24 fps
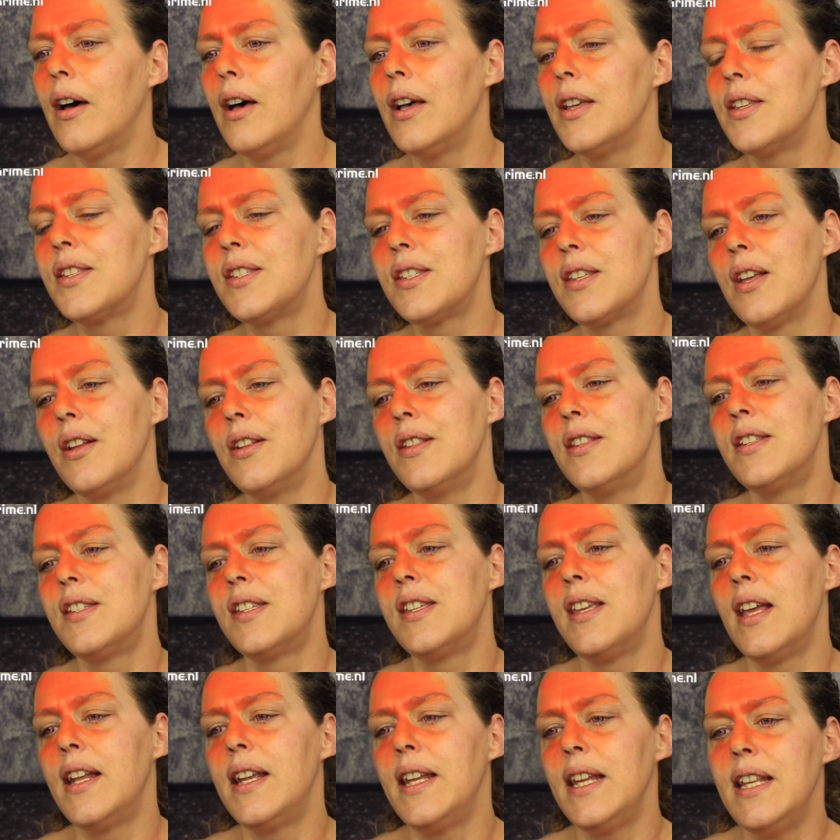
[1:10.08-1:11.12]
a
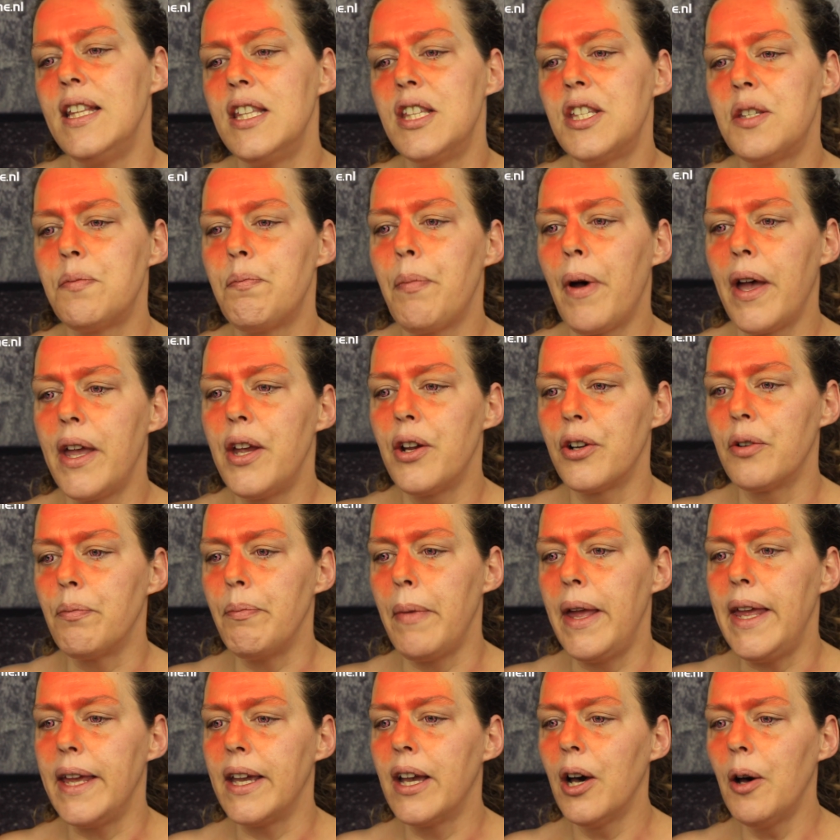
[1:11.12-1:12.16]
sunset inspired
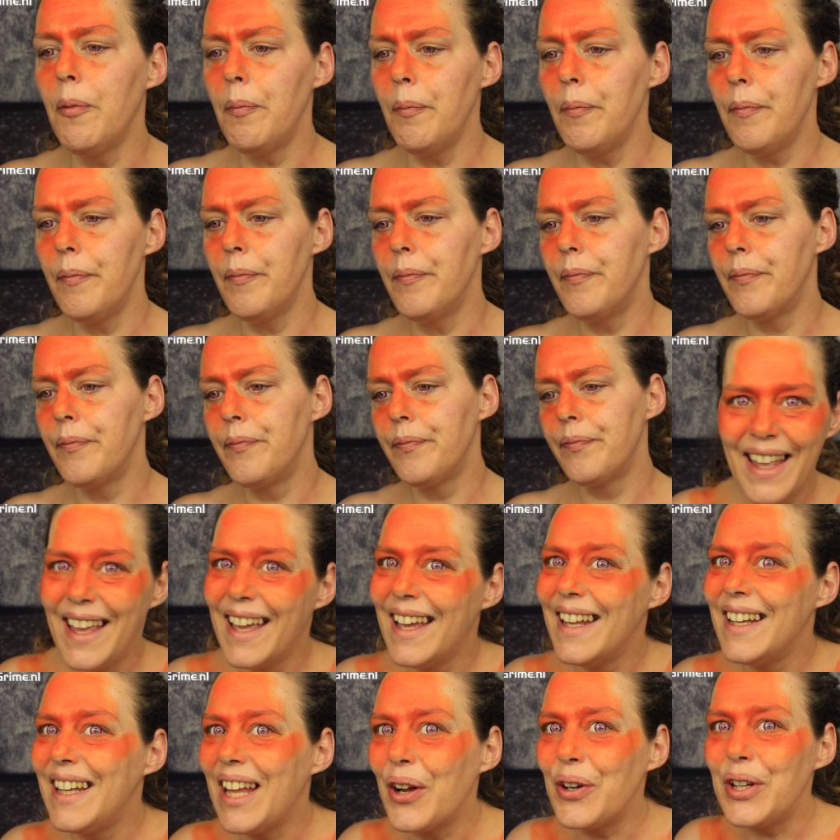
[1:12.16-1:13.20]
makeup.
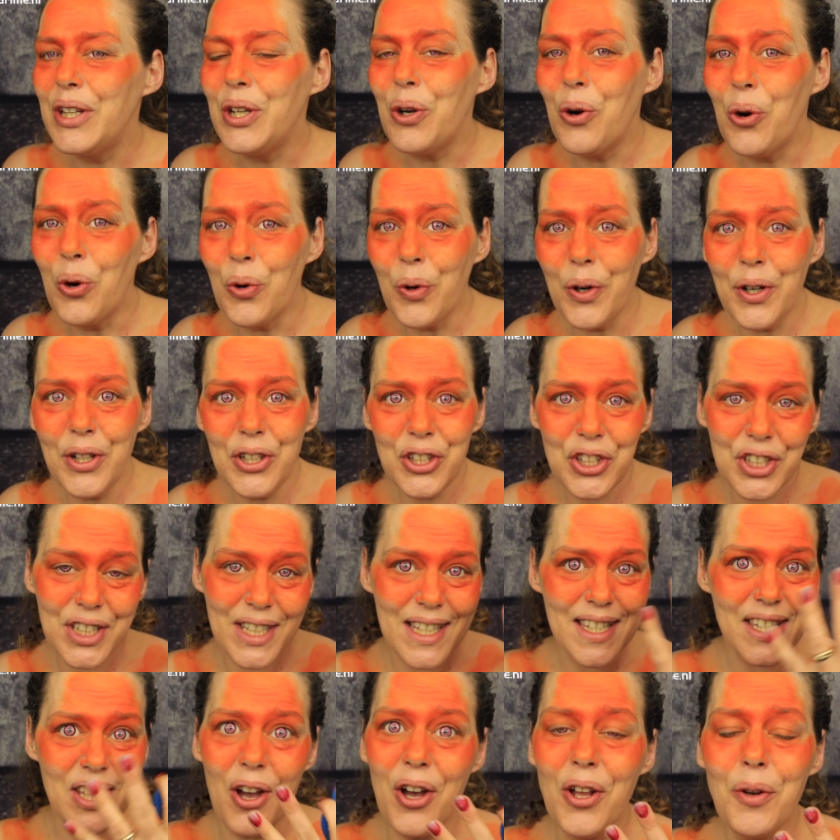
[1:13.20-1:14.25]
Now the orange
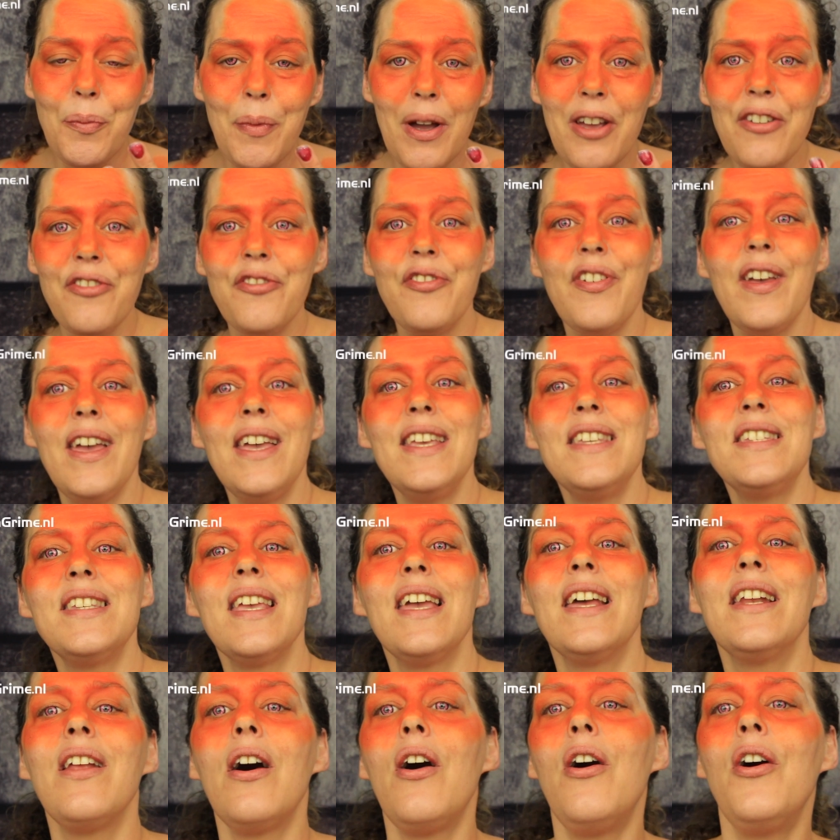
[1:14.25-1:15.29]
is on my face
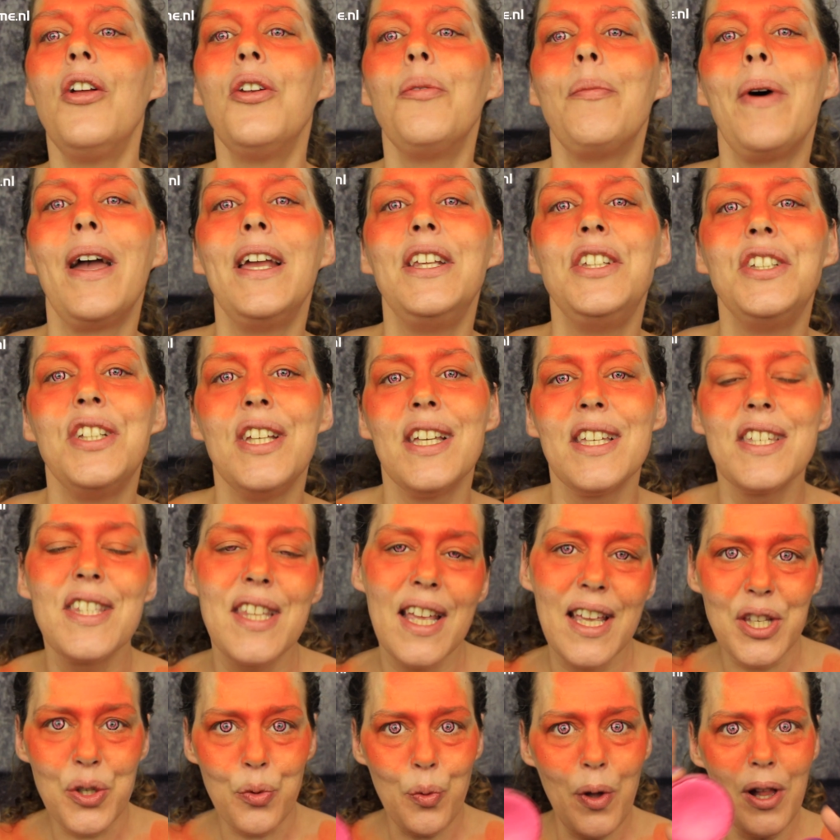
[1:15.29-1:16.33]
and on my chest
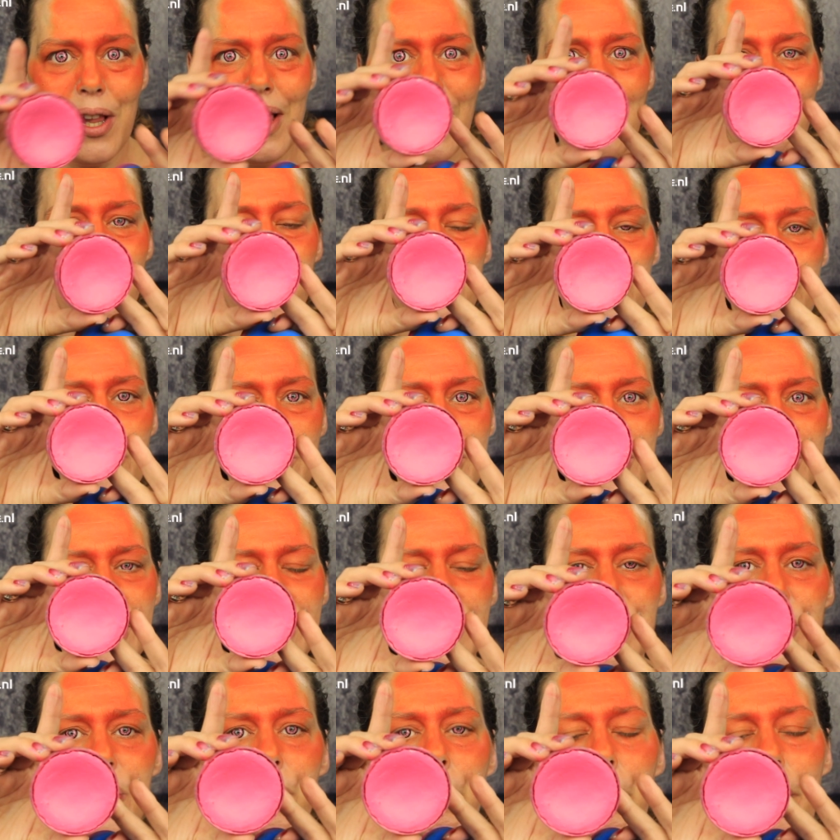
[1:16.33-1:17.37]
as well. I'm switching
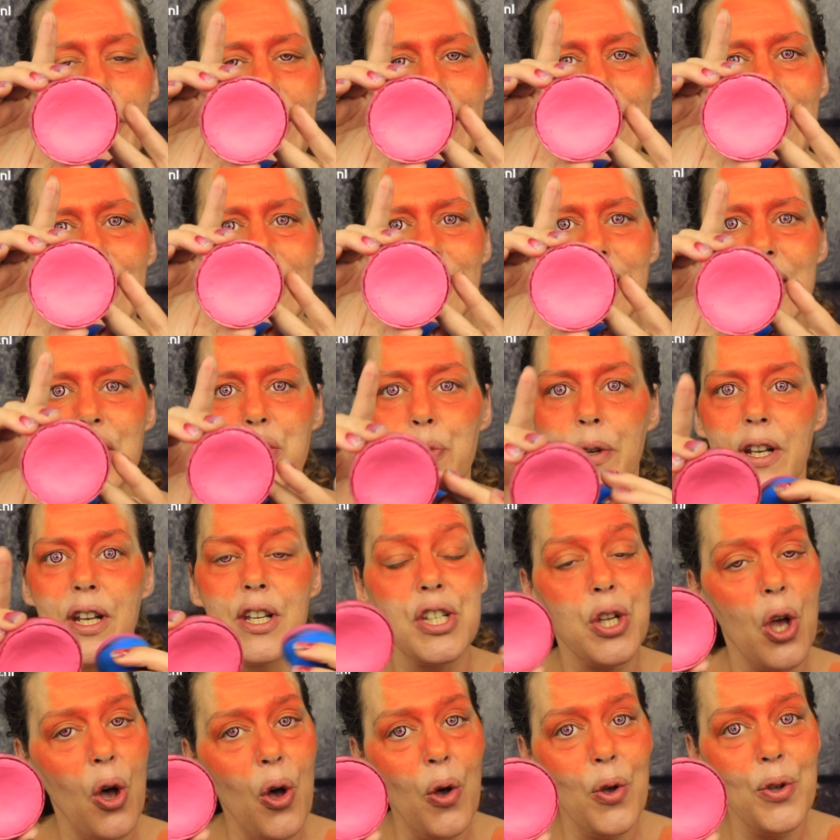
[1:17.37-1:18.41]
to pink. This one
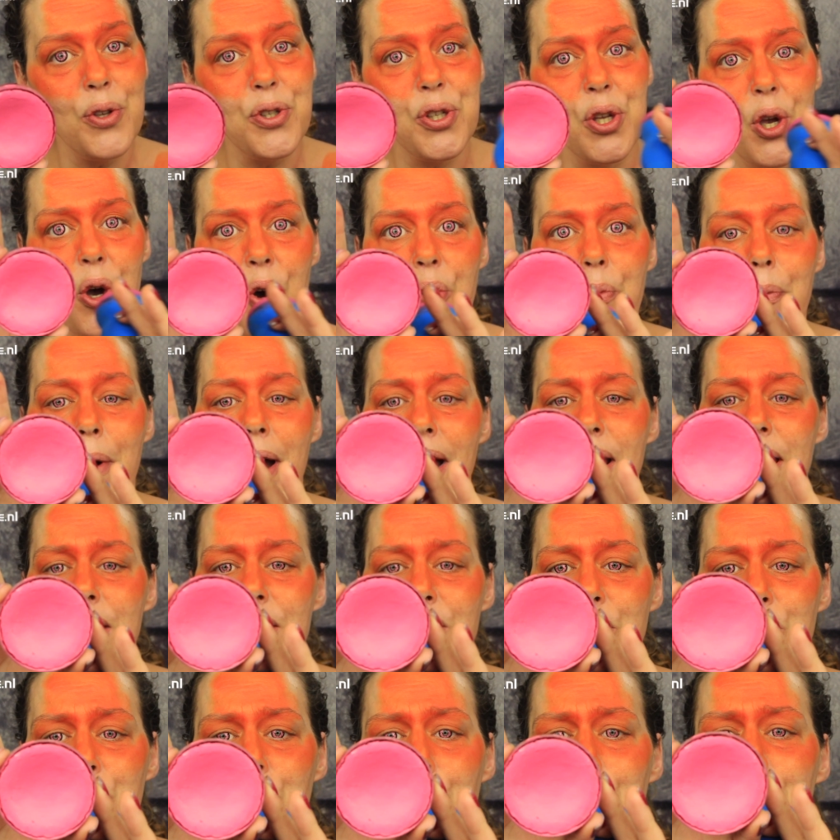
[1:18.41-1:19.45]
is also by
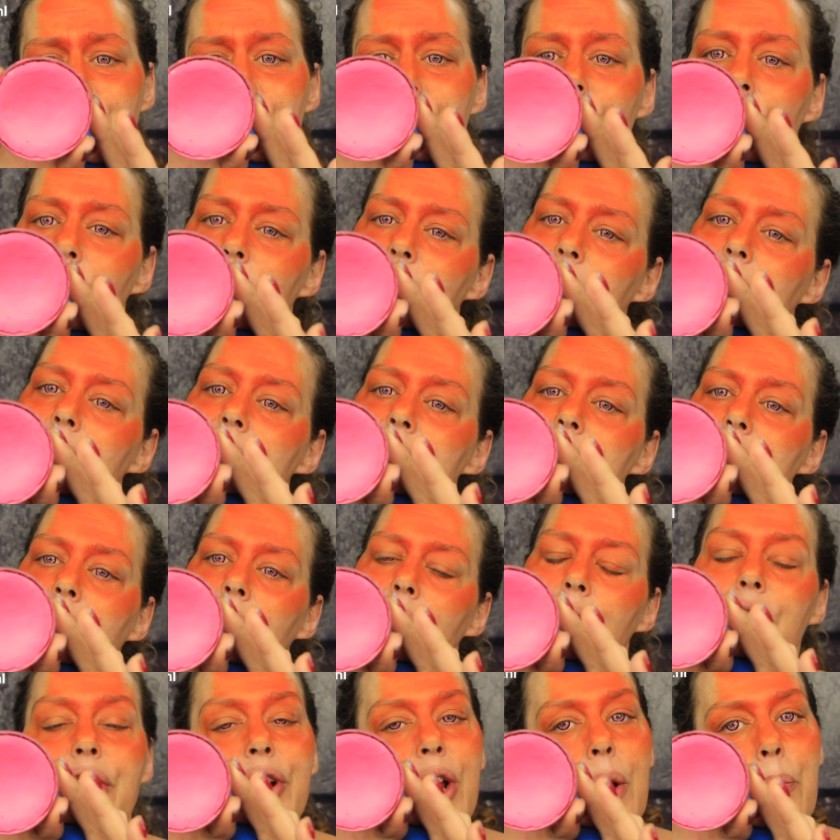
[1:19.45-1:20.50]
Superstar. It is
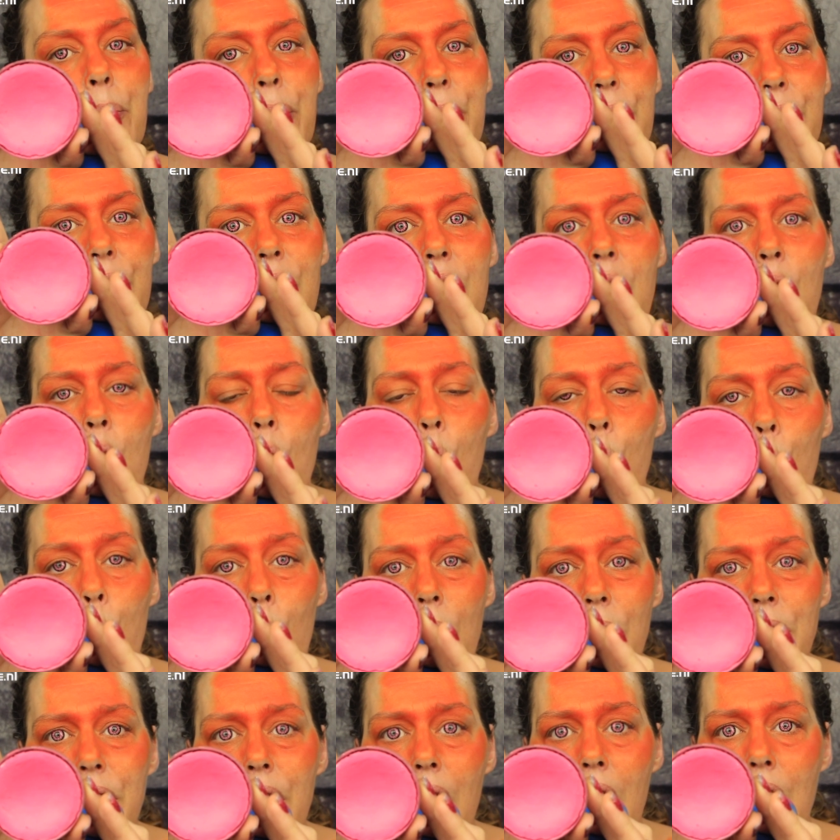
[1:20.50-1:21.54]
color number
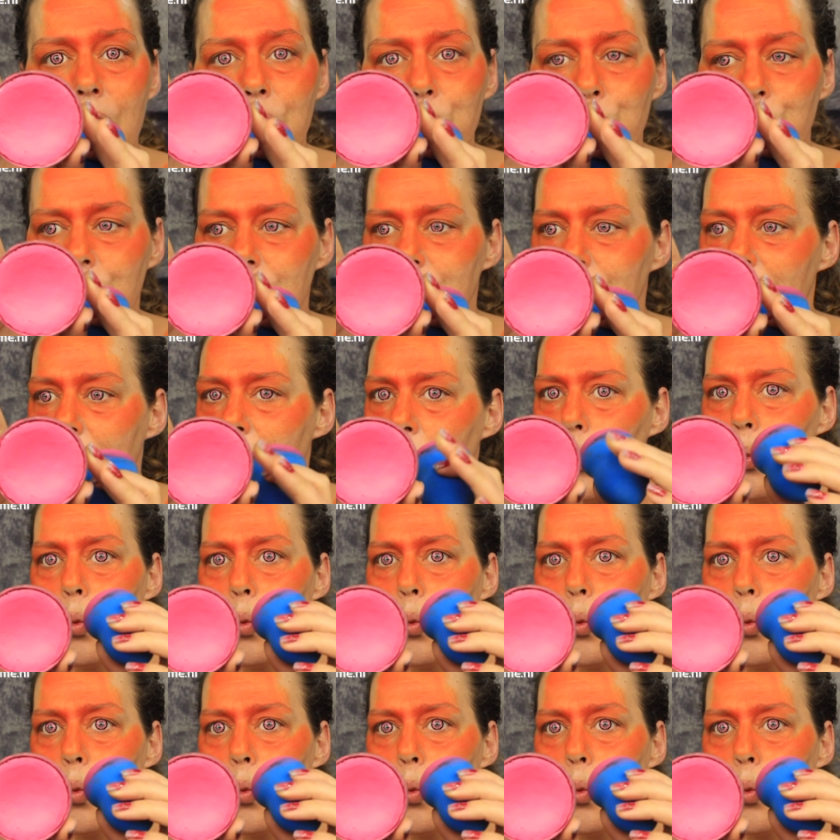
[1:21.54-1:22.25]
101